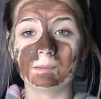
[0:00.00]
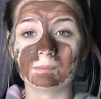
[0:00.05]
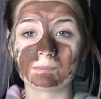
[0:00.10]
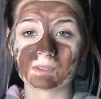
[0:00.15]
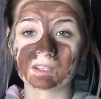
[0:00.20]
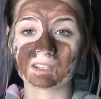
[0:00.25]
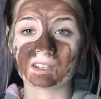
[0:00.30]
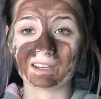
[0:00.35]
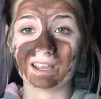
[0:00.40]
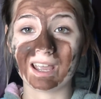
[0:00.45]

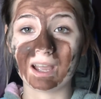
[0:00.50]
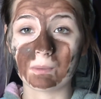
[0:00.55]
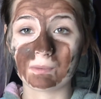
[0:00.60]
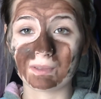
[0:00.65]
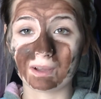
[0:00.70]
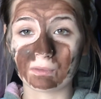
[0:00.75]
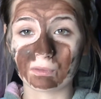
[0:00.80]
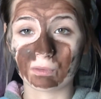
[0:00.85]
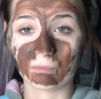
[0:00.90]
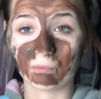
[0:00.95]
So yeah,
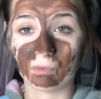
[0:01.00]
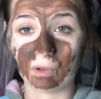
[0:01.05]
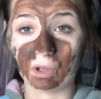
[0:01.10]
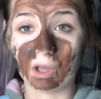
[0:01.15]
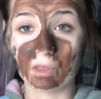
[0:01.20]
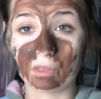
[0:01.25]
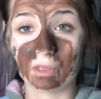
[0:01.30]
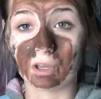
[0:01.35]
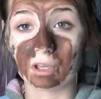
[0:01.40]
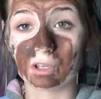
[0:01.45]
without
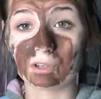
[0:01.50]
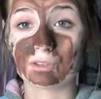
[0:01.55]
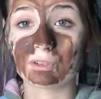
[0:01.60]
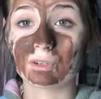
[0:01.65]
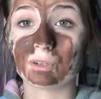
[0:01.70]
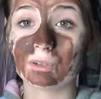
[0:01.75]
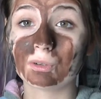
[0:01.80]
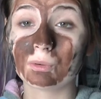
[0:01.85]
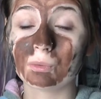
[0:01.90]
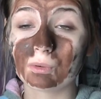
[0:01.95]
further
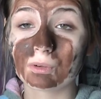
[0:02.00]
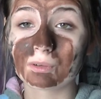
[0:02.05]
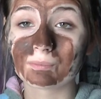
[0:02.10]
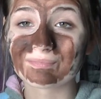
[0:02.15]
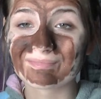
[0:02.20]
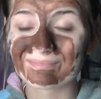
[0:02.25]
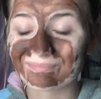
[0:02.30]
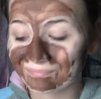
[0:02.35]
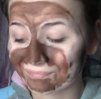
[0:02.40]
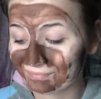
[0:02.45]
ado,
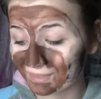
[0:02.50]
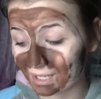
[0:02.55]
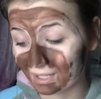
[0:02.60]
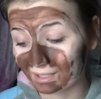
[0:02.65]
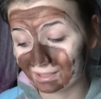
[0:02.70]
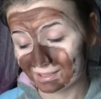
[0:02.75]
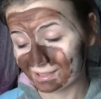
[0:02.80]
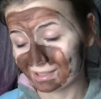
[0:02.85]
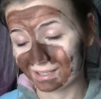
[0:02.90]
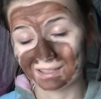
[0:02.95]

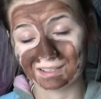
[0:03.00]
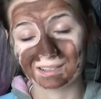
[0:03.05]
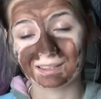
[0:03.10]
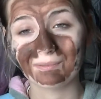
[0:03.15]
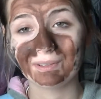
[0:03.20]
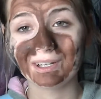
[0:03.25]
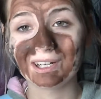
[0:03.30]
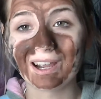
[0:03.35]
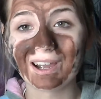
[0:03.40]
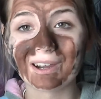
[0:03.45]
let's get into the
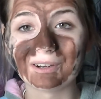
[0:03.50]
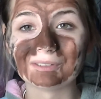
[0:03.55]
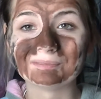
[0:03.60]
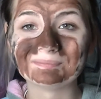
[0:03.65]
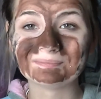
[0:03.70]
video.